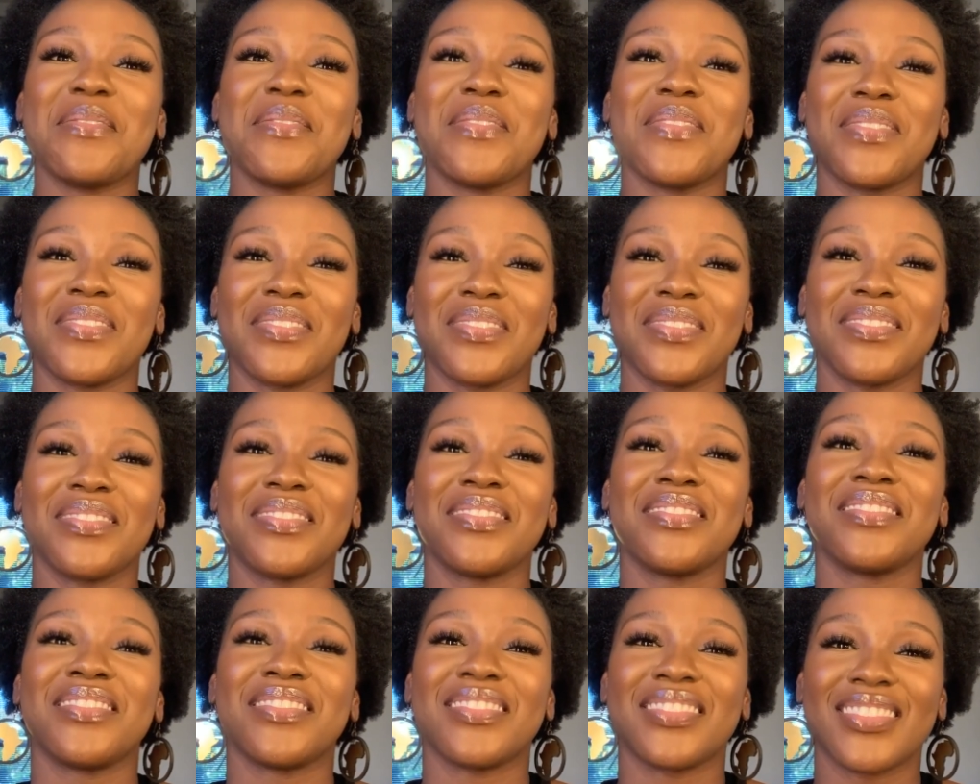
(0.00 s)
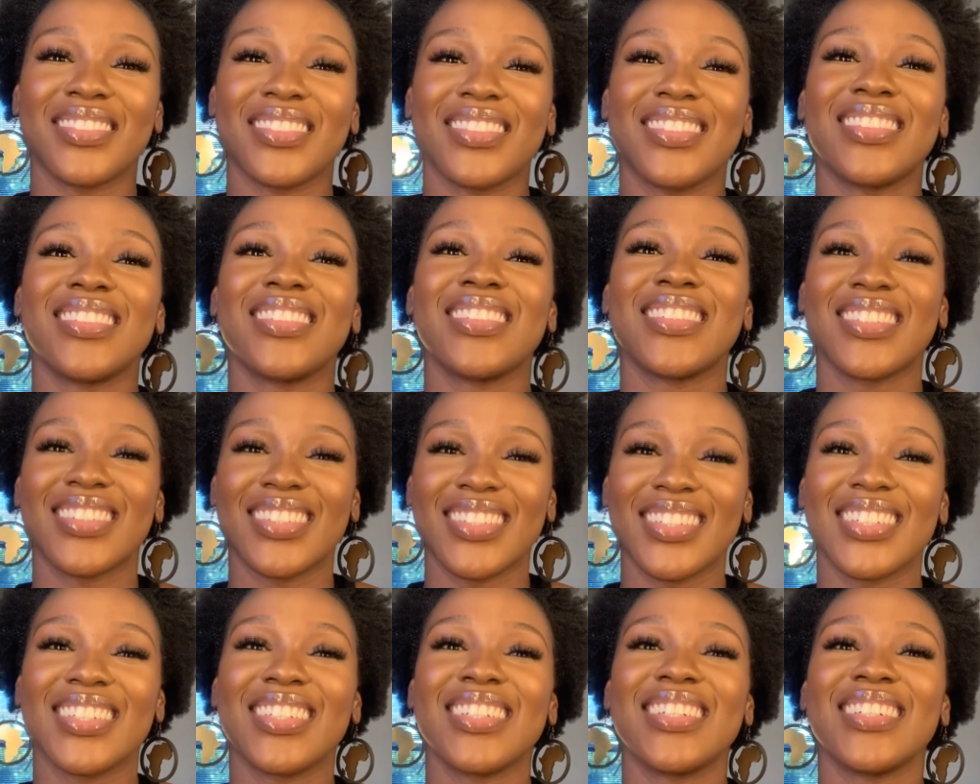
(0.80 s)
No cancer,
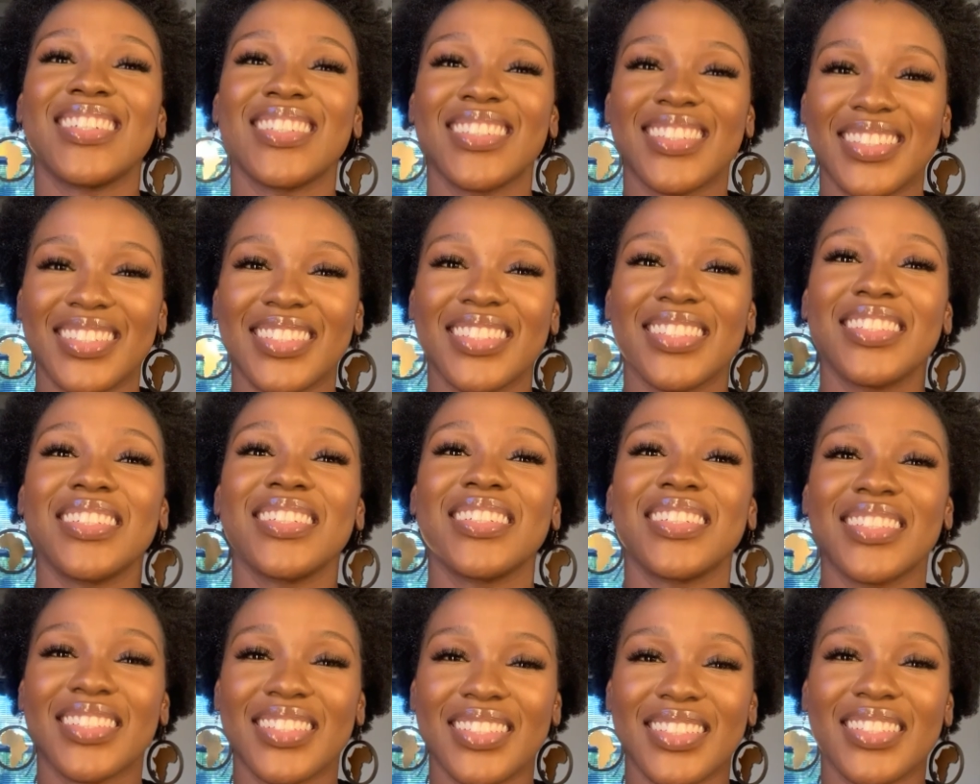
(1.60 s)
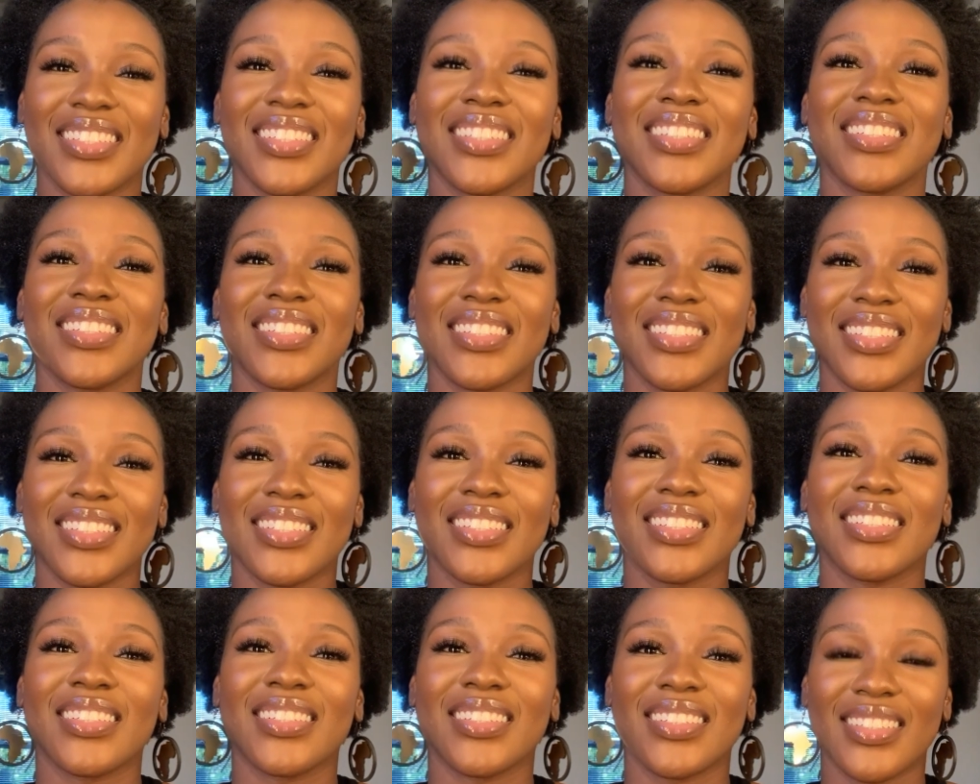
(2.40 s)
whatever it is. I don't know if there's cancer
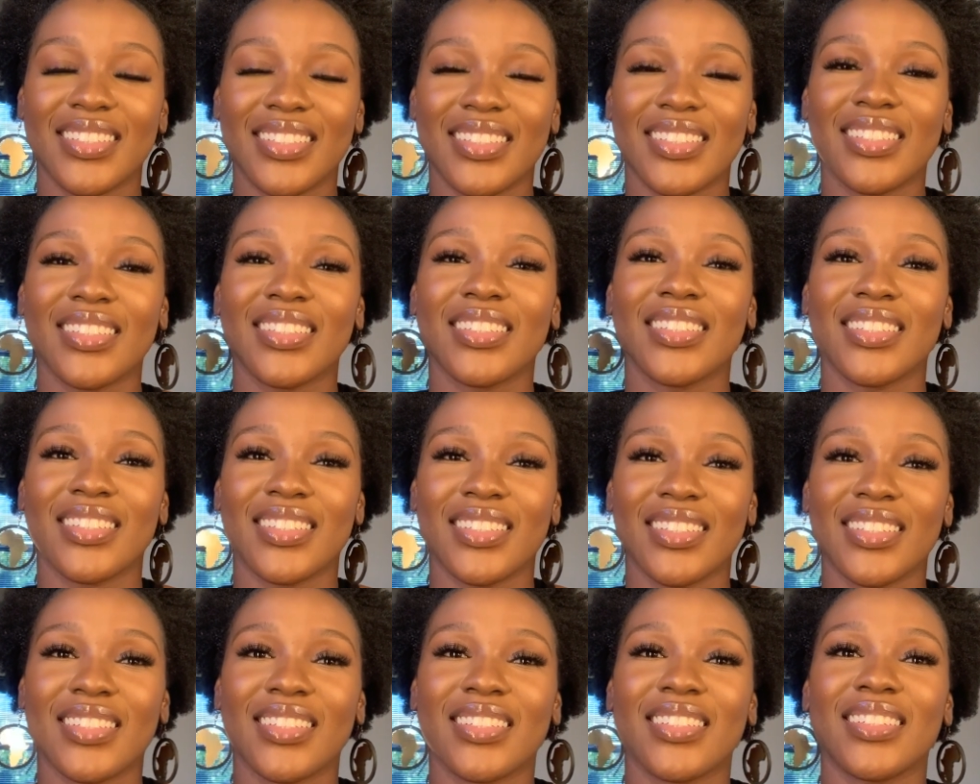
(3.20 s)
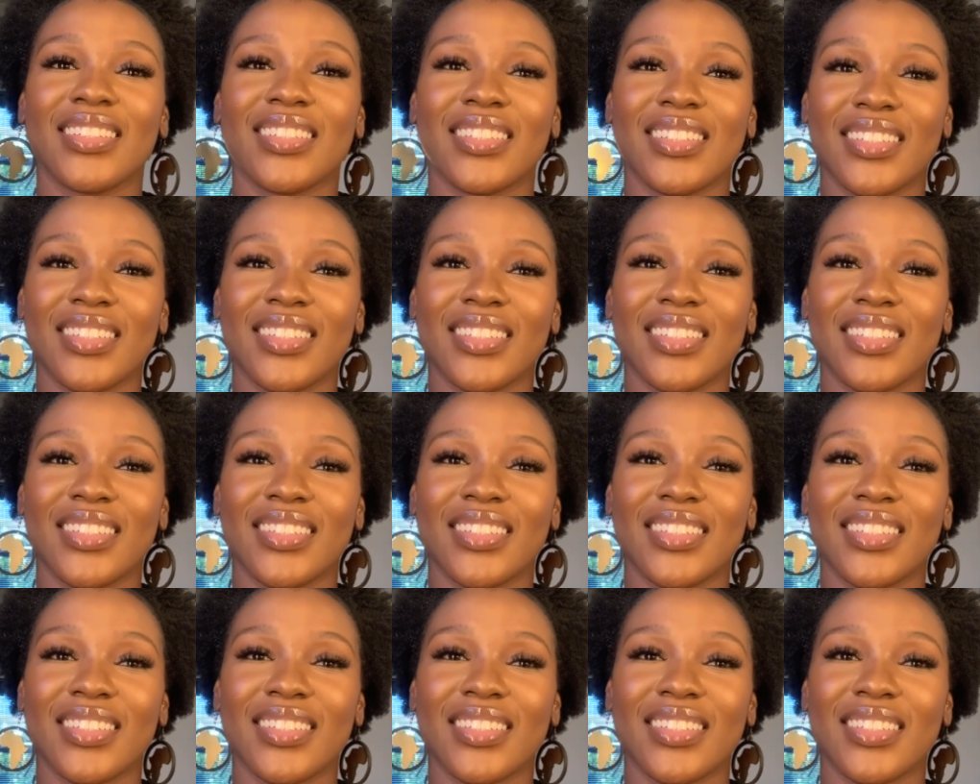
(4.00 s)
in natural things, but